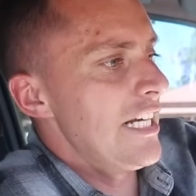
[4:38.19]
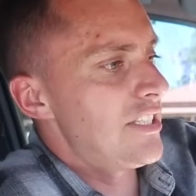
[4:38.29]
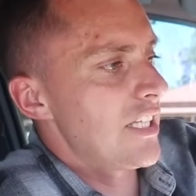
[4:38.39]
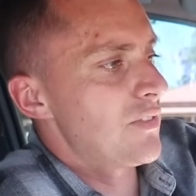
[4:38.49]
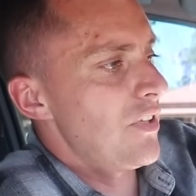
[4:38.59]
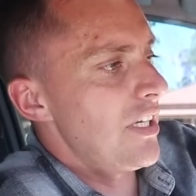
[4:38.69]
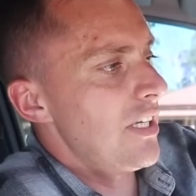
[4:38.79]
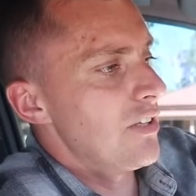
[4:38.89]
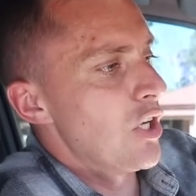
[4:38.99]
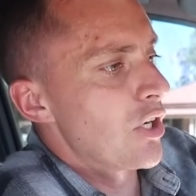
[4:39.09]

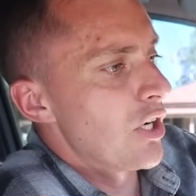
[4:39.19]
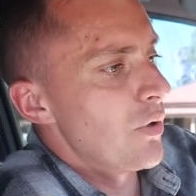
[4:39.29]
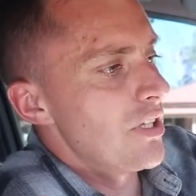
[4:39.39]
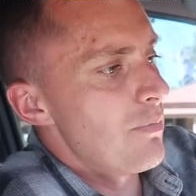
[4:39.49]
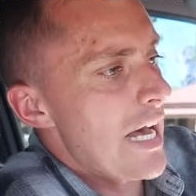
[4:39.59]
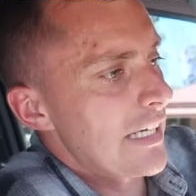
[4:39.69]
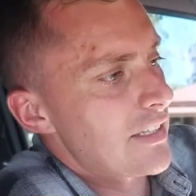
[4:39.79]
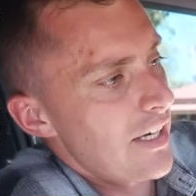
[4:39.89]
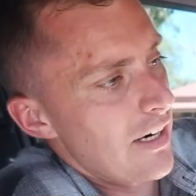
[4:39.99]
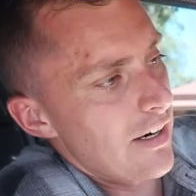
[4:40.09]
HSV logo in the back
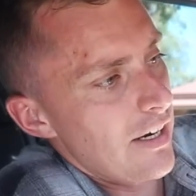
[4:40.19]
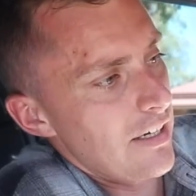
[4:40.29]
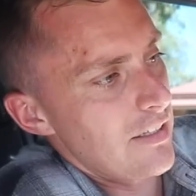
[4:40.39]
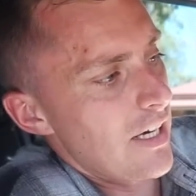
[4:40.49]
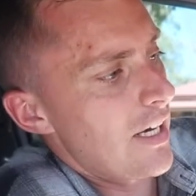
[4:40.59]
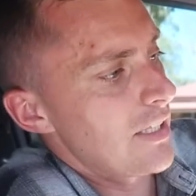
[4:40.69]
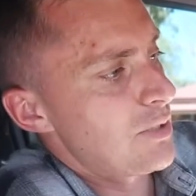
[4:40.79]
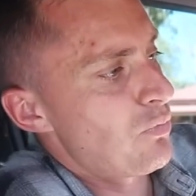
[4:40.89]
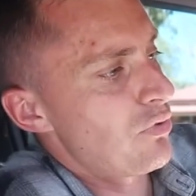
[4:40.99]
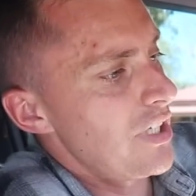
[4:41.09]
there, and
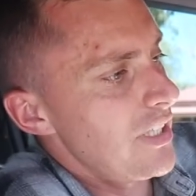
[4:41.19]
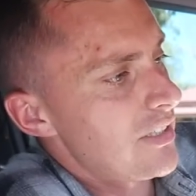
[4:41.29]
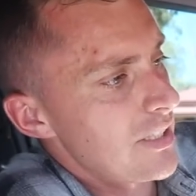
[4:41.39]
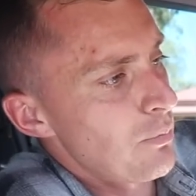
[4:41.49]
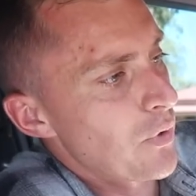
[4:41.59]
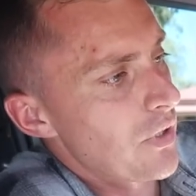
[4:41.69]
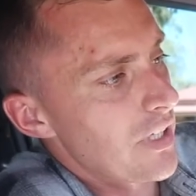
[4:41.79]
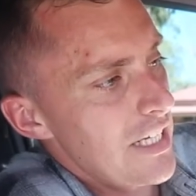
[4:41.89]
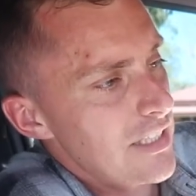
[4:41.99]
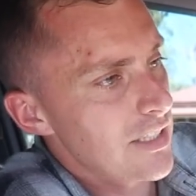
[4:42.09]
it's pretty simple
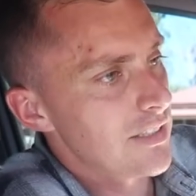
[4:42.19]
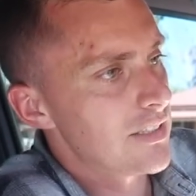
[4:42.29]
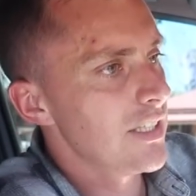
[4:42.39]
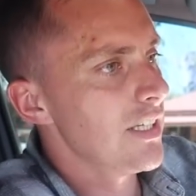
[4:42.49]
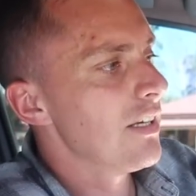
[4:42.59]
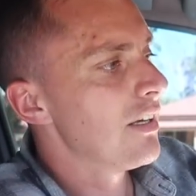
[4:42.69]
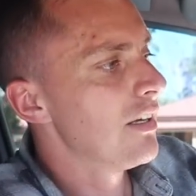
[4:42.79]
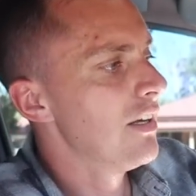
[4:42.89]
and easy to see.